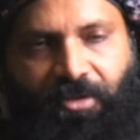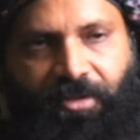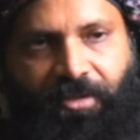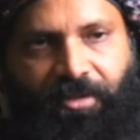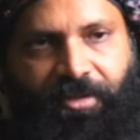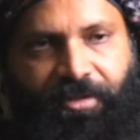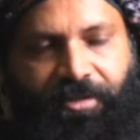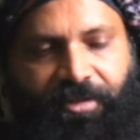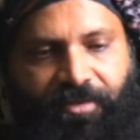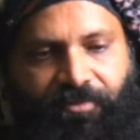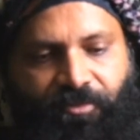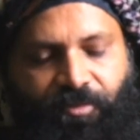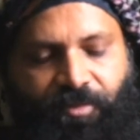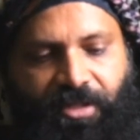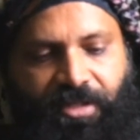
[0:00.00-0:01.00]
treating
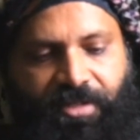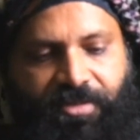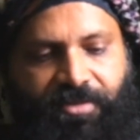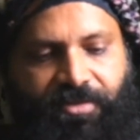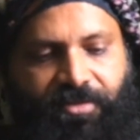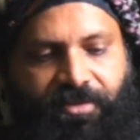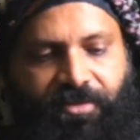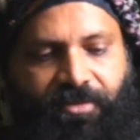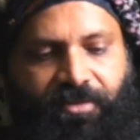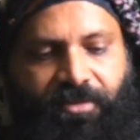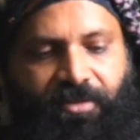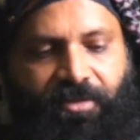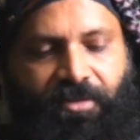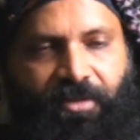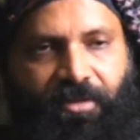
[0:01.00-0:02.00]
women as
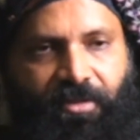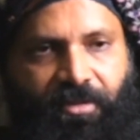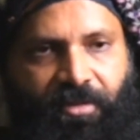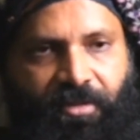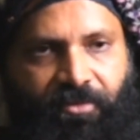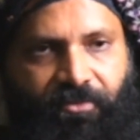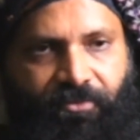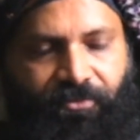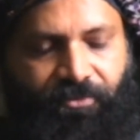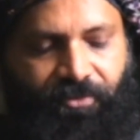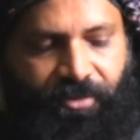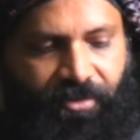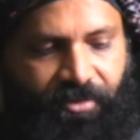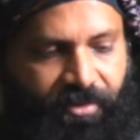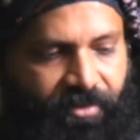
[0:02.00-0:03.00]

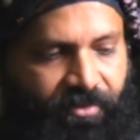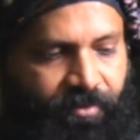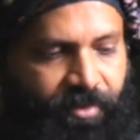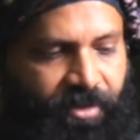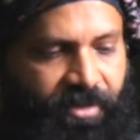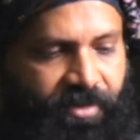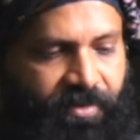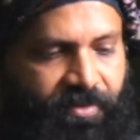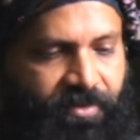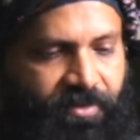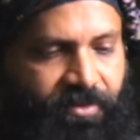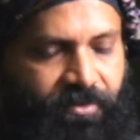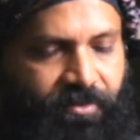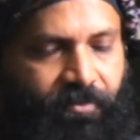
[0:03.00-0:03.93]
inferior beings.